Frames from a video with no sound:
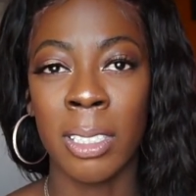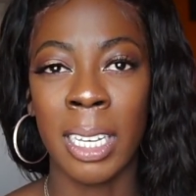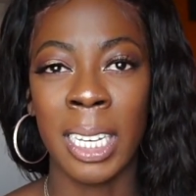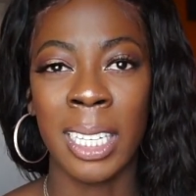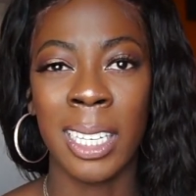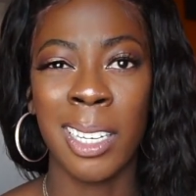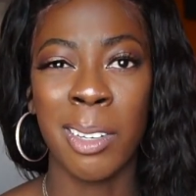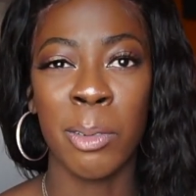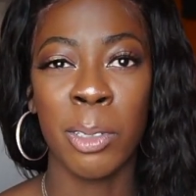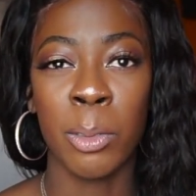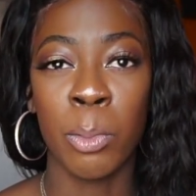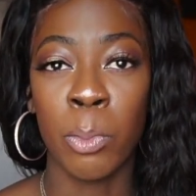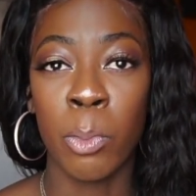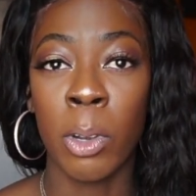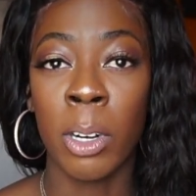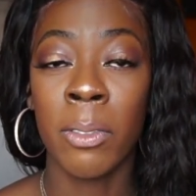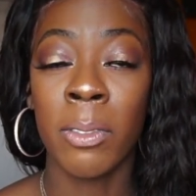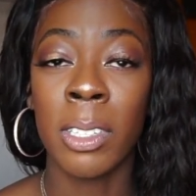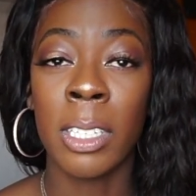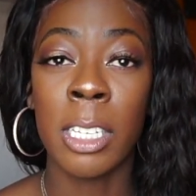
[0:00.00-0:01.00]
Like it was
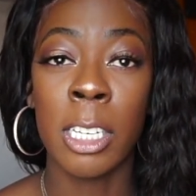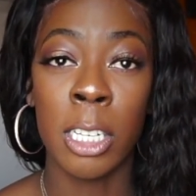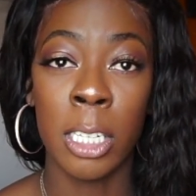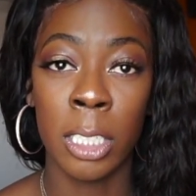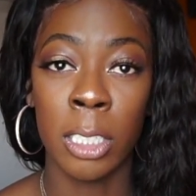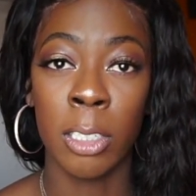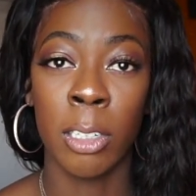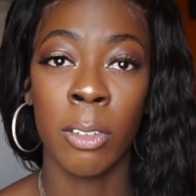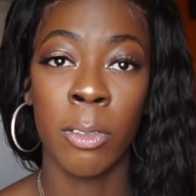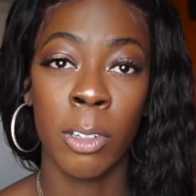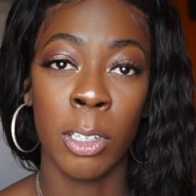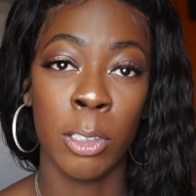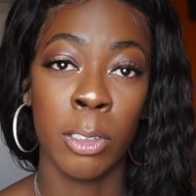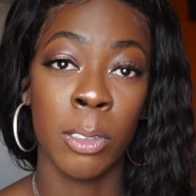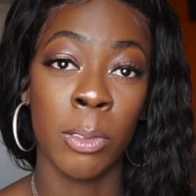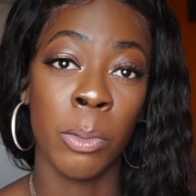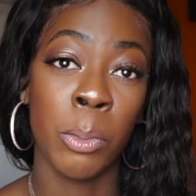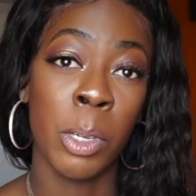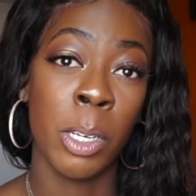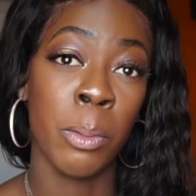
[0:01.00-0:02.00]
one of the easier
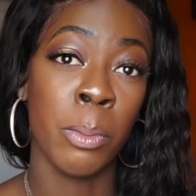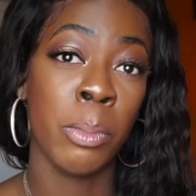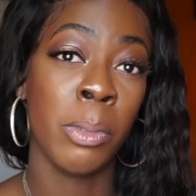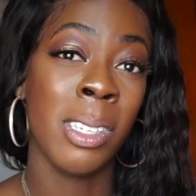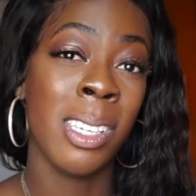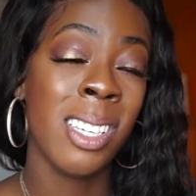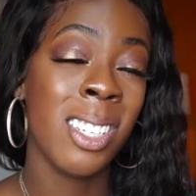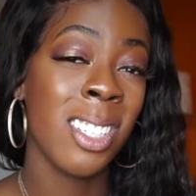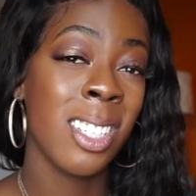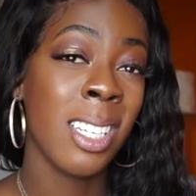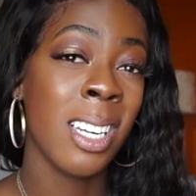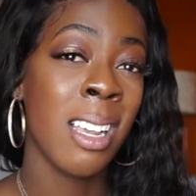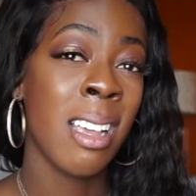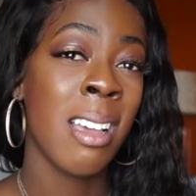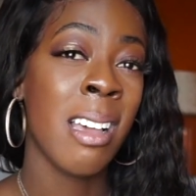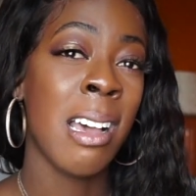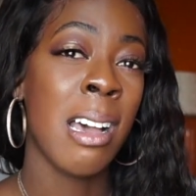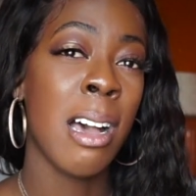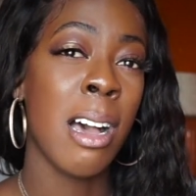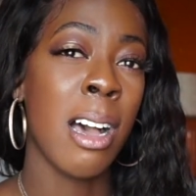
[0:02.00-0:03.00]
frontals for me to bleach,
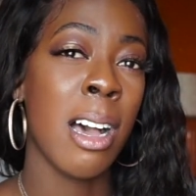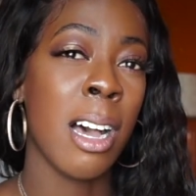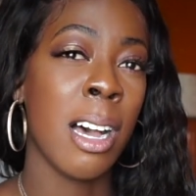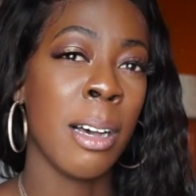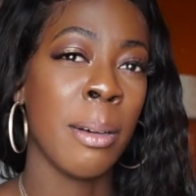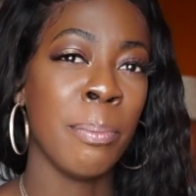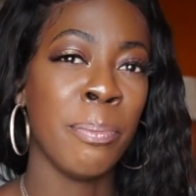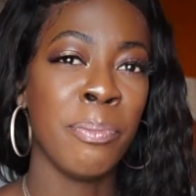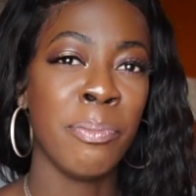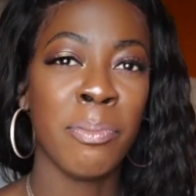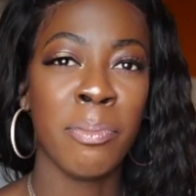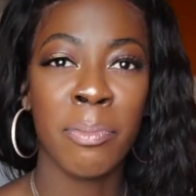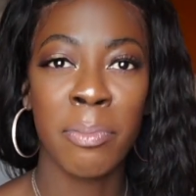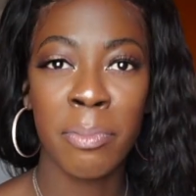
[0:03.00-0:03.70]
and